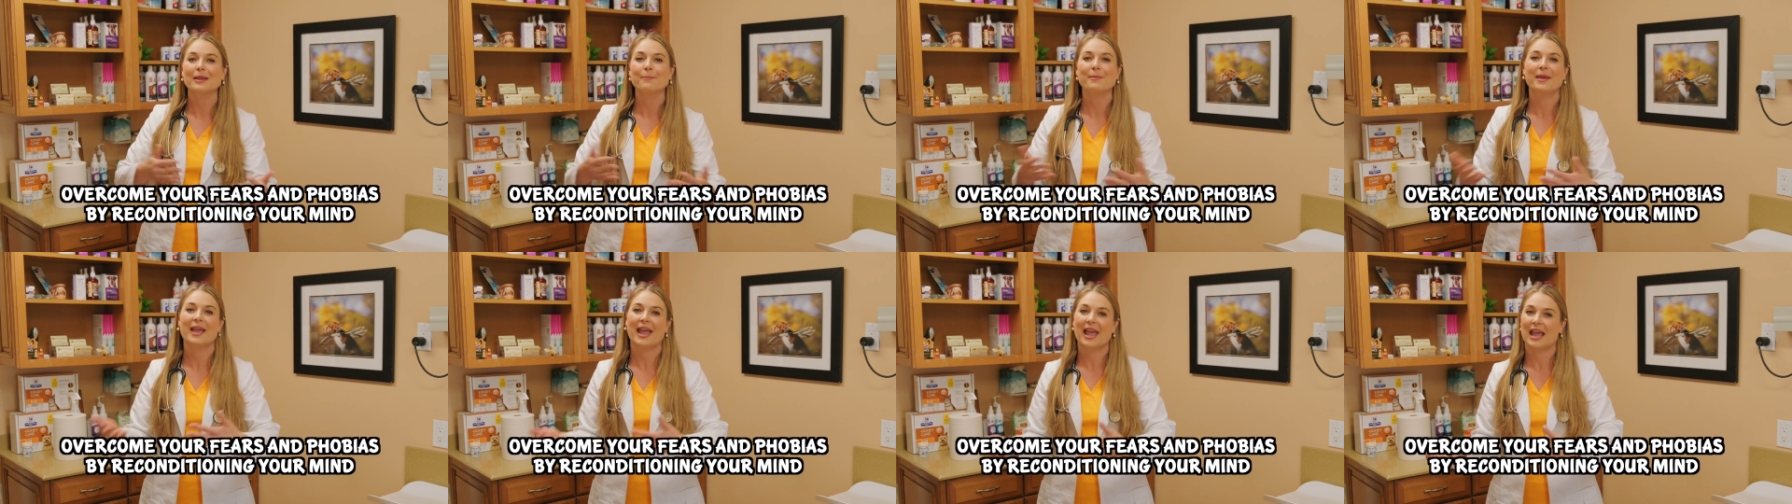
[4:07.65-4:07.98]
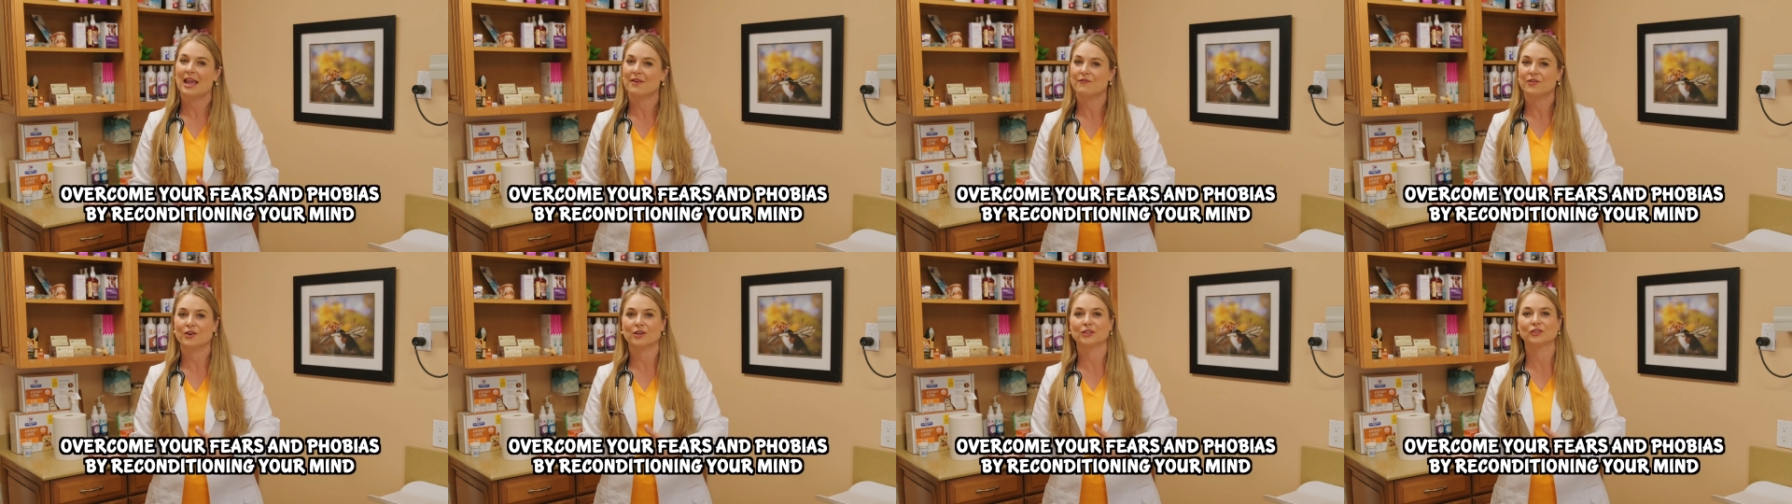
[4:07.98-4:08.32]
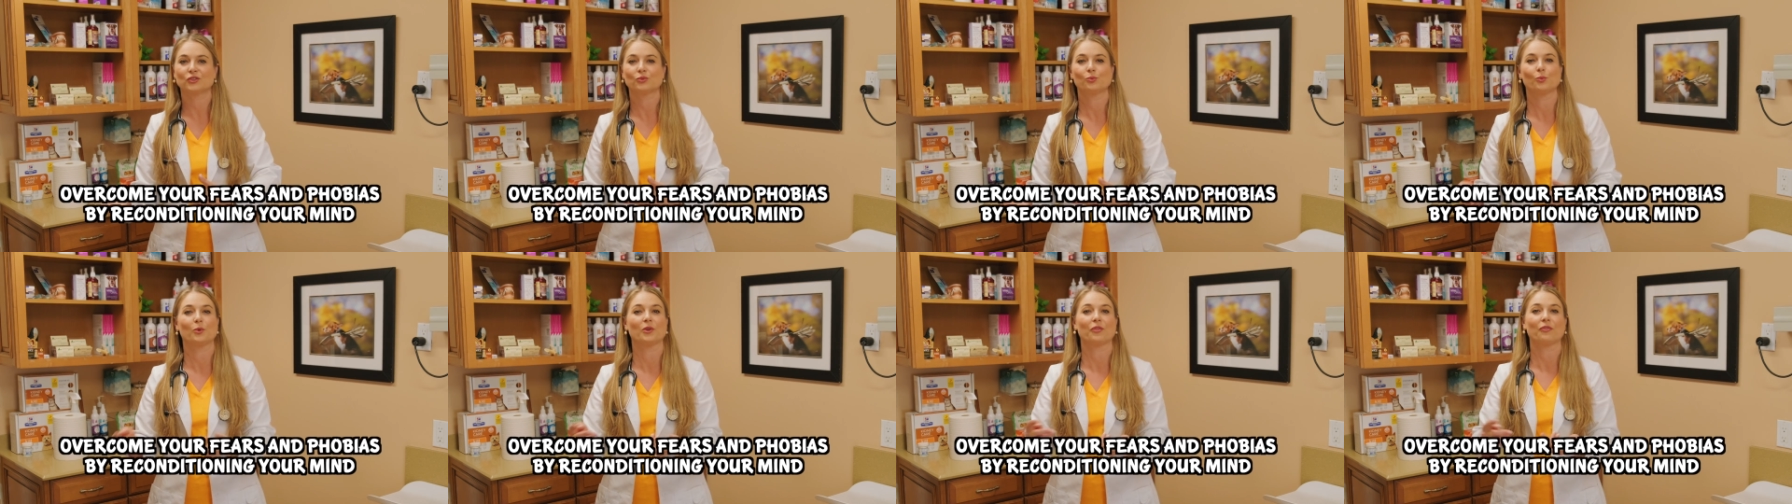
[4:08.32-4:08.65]
behaviors
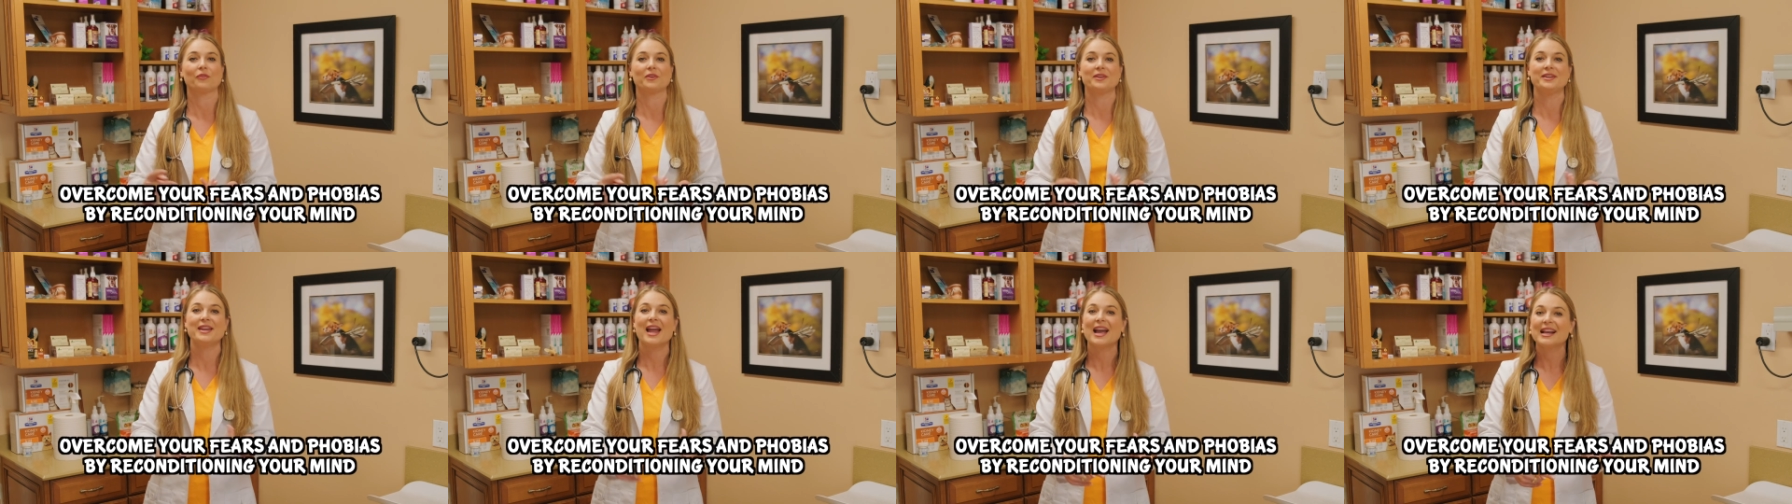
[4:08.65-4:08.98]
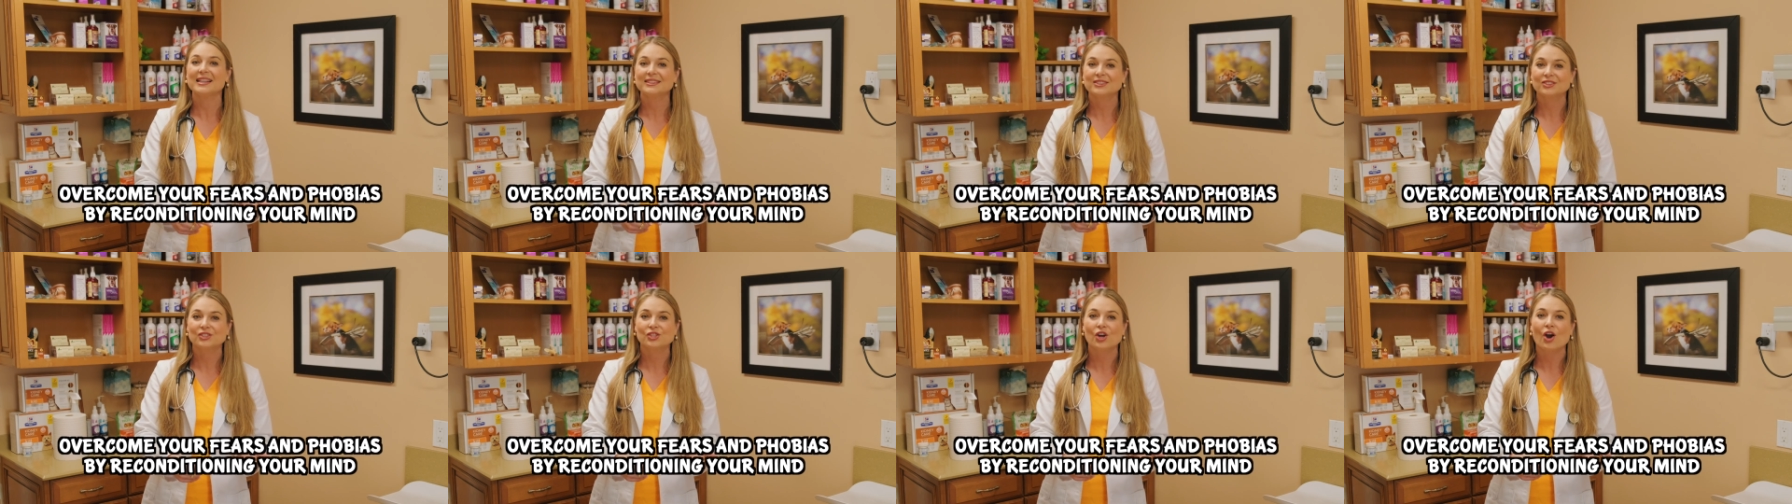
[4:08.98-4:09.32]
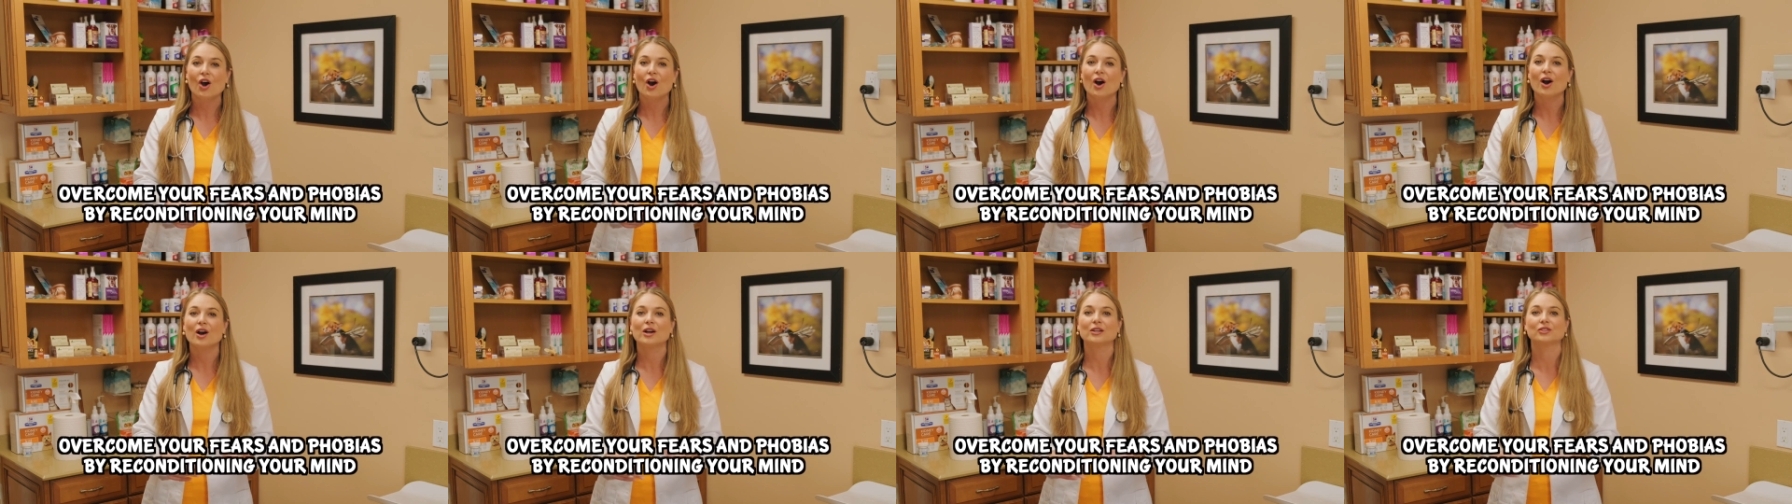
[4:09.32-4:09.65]
with nice
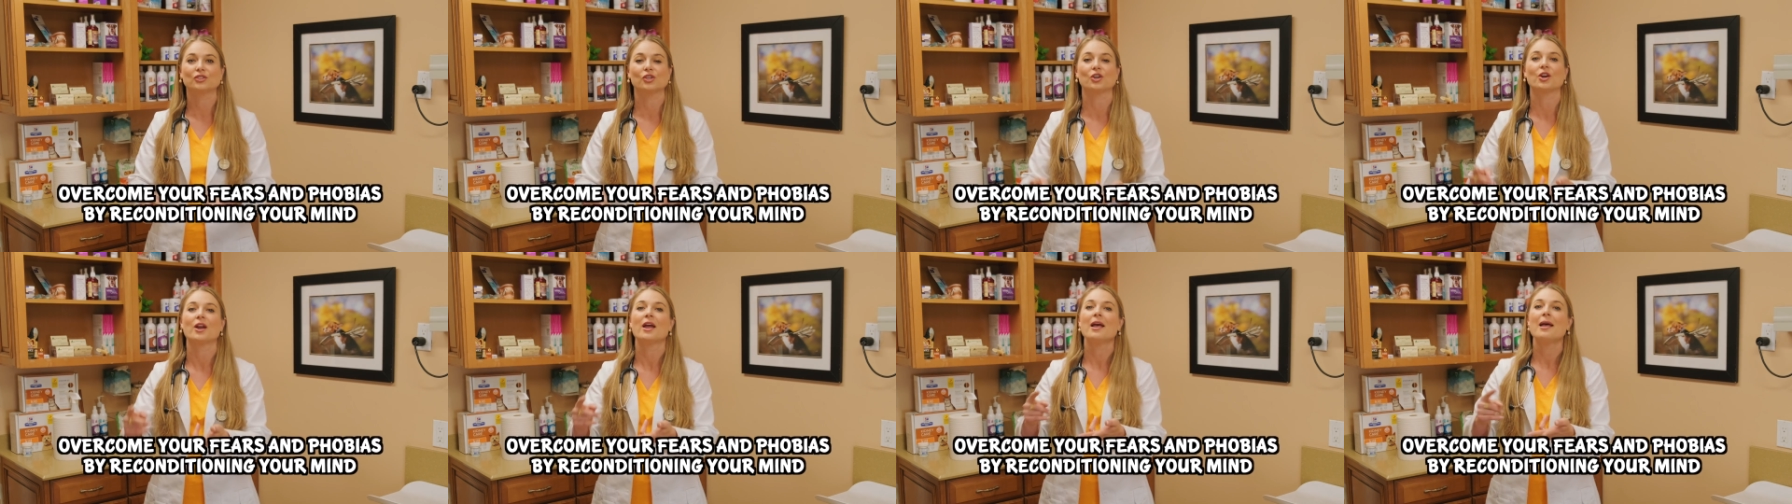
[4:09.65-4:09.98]
dogs or